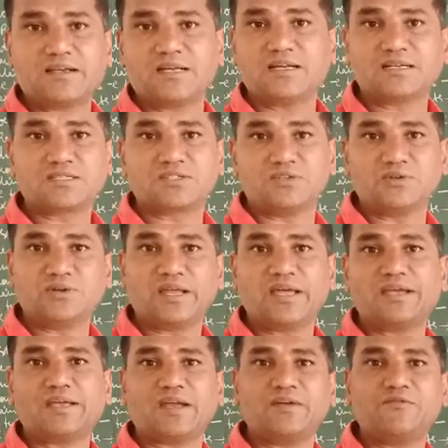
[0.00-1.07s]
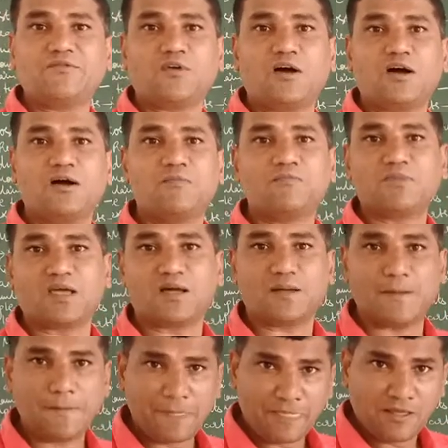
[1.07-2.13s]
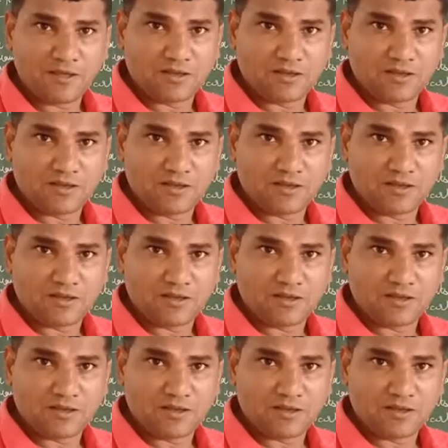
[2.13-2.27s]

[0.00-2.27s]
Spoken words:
ducts unite and form the